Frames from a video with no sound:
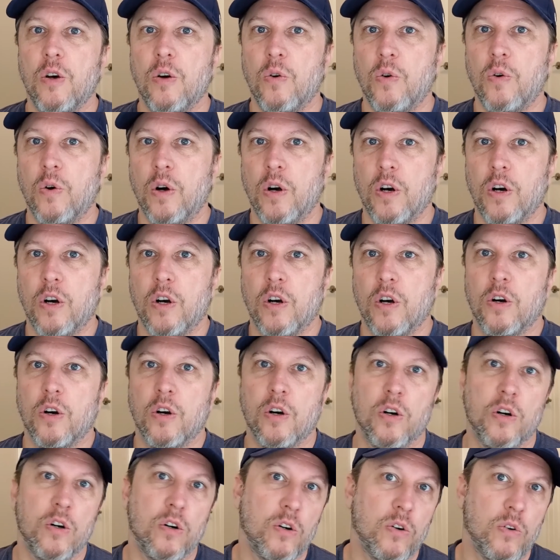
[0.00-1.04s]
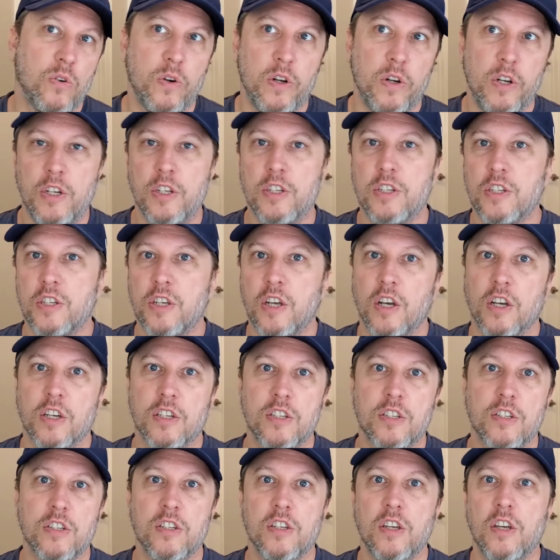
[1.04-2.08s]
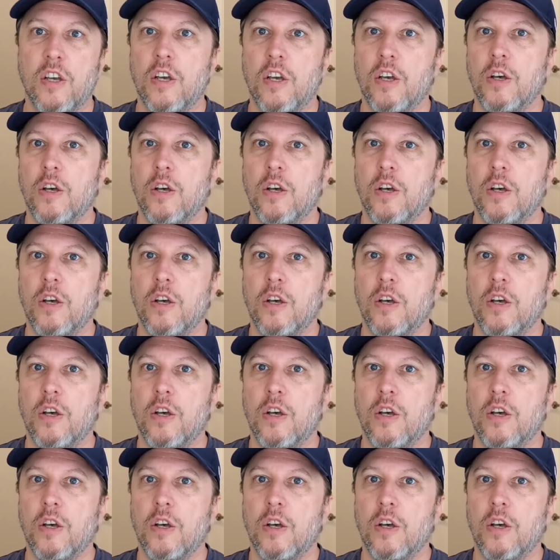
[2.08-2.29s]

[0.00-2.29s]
where we discuss